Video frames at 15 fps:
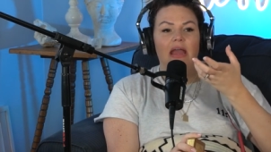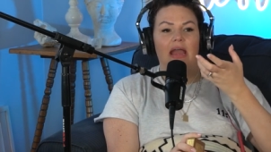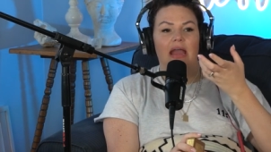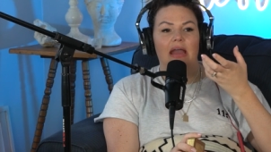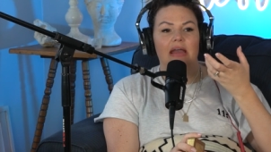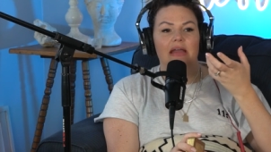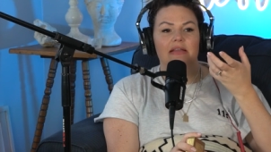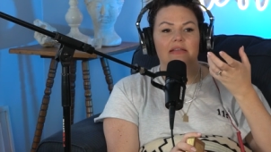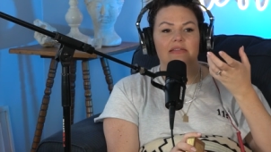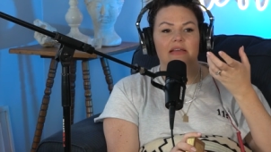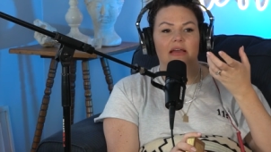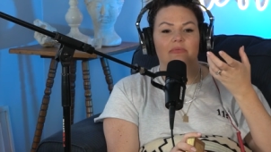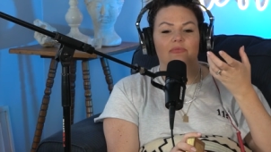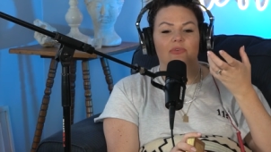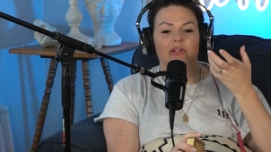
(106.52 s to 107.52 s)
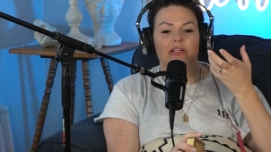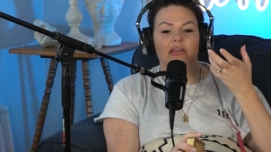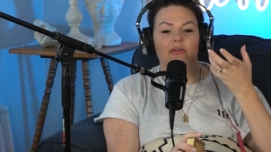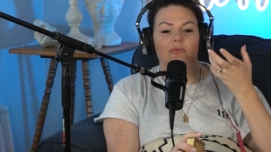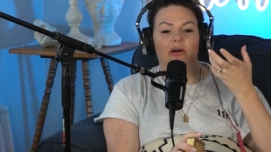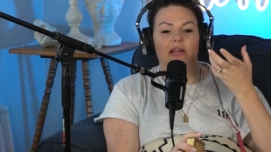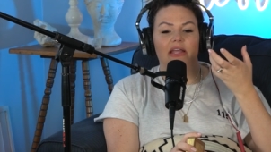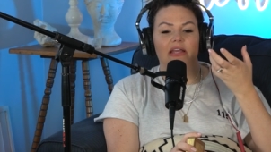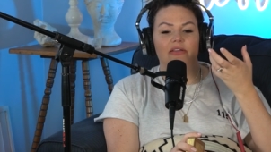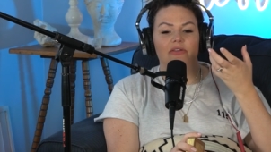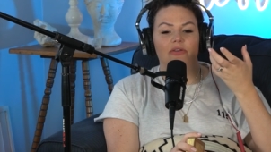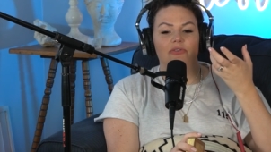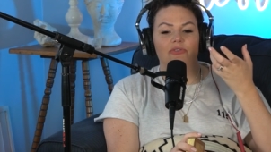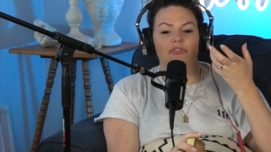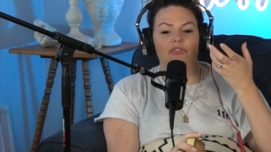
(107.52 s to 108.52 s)
And I'm really wanting
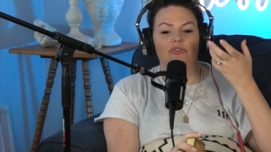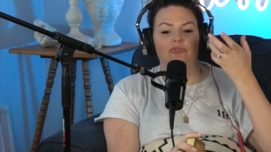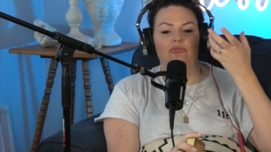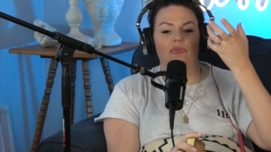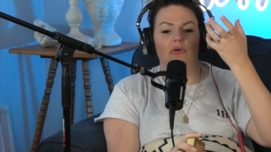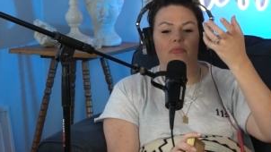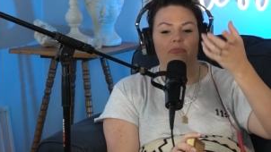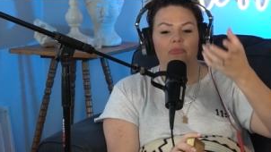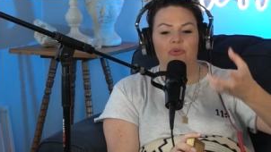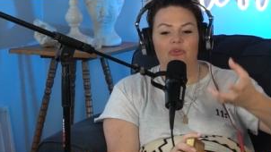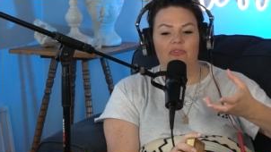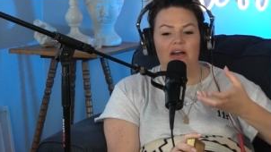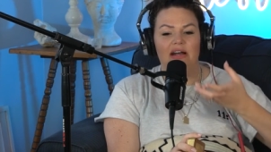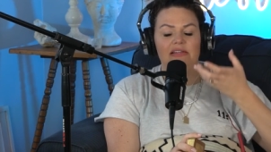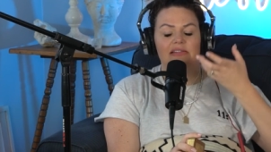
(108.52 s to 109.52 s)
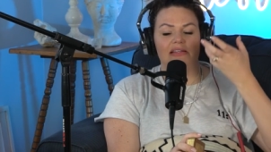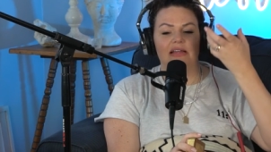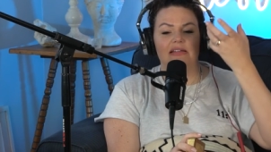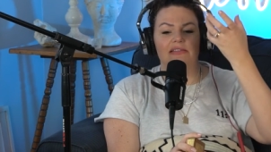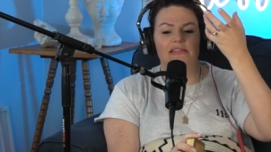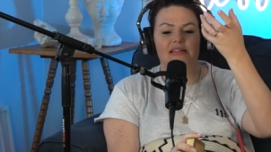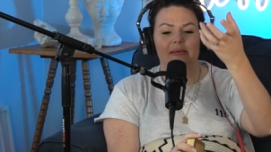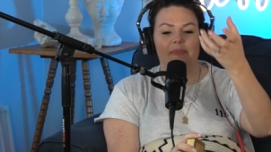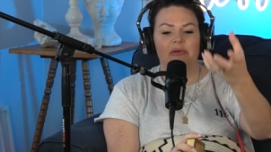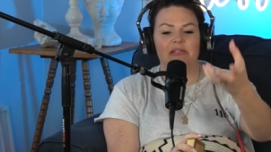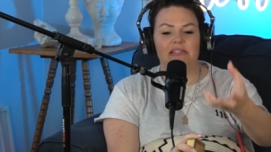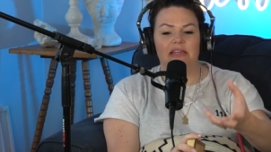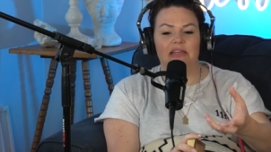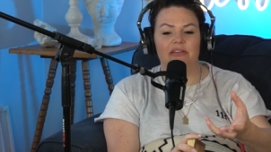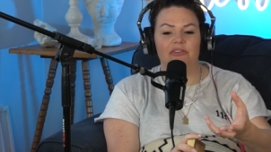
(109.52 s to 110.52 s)
to move us and step
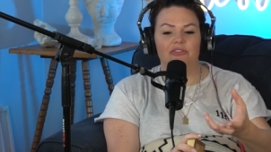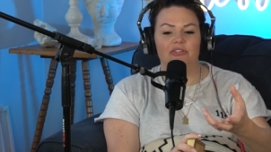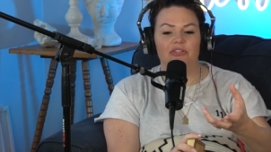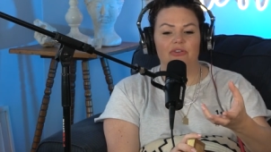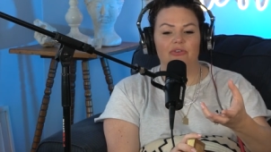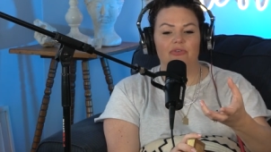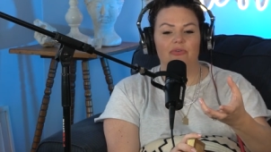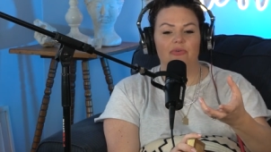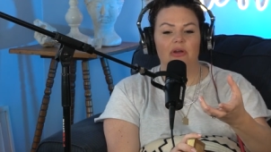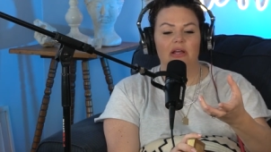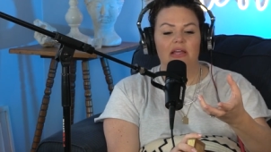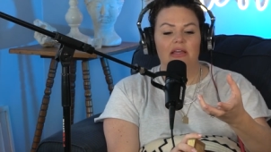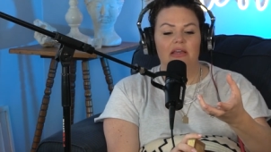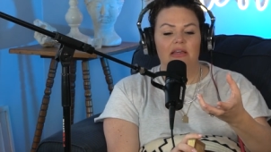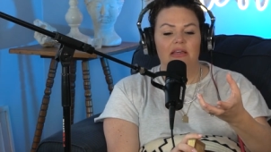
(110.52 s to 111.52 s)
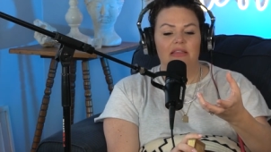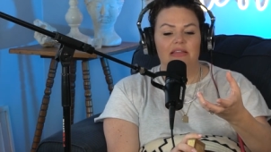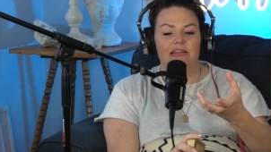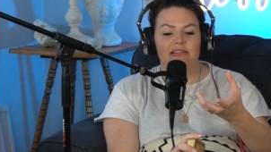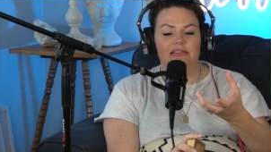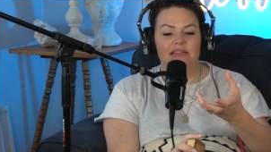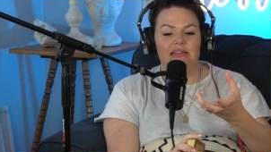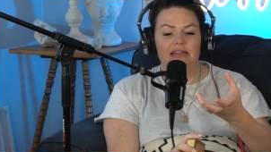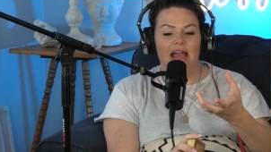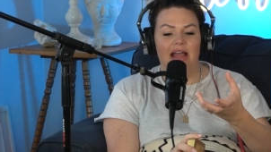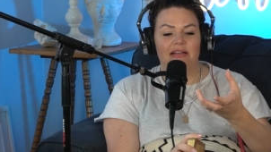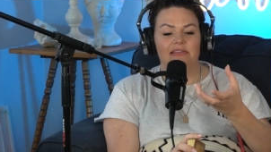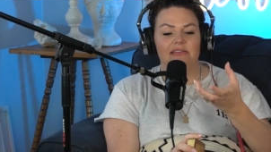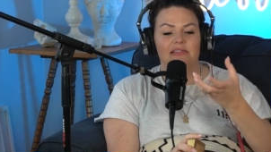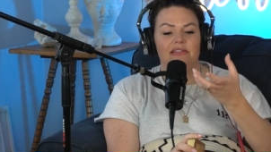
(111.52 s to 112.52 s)
us into this
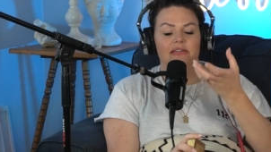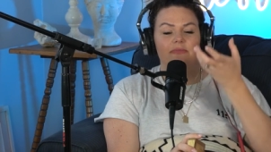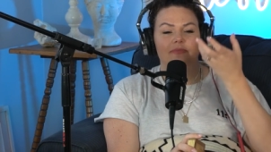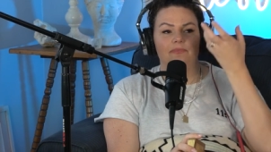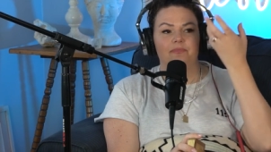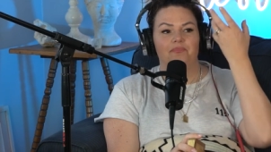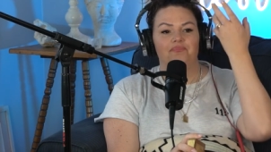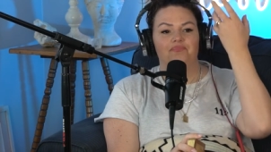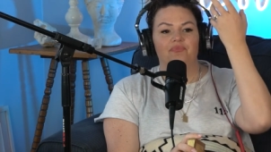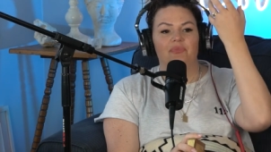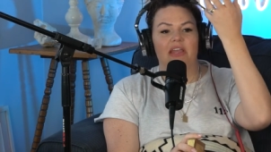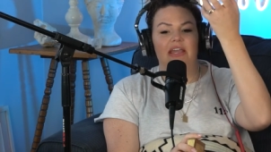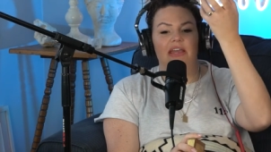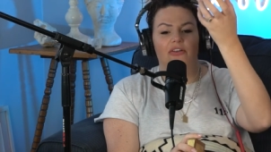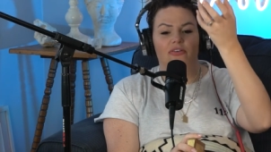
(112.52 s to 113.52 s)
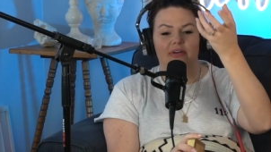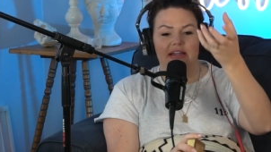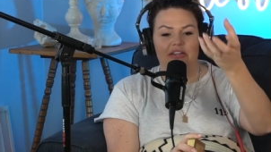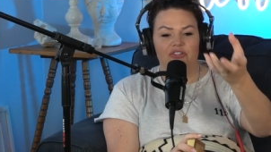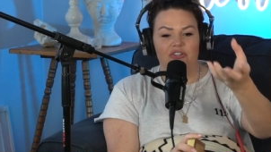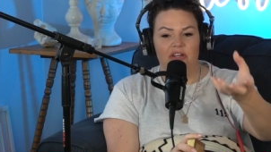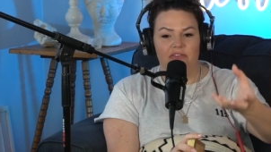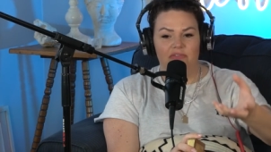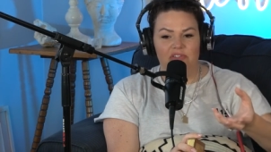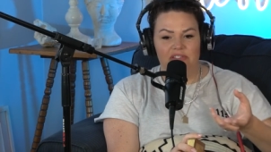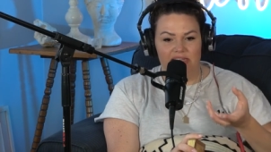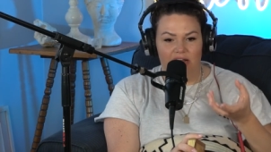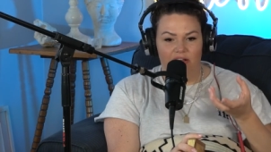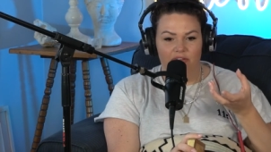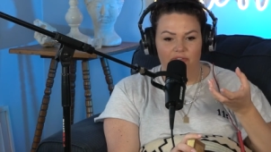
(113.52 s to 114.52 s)
next iteration of
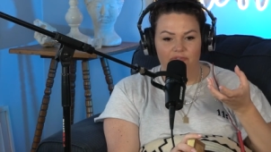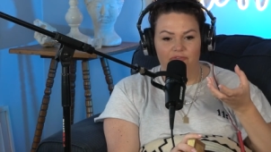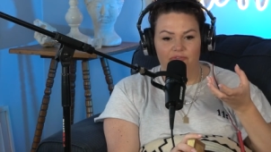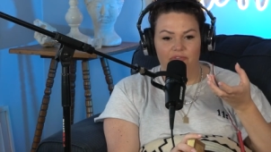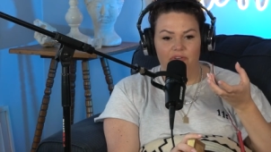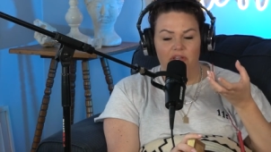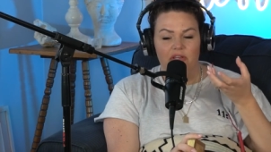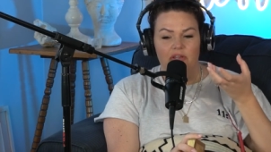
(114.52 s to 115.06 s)
self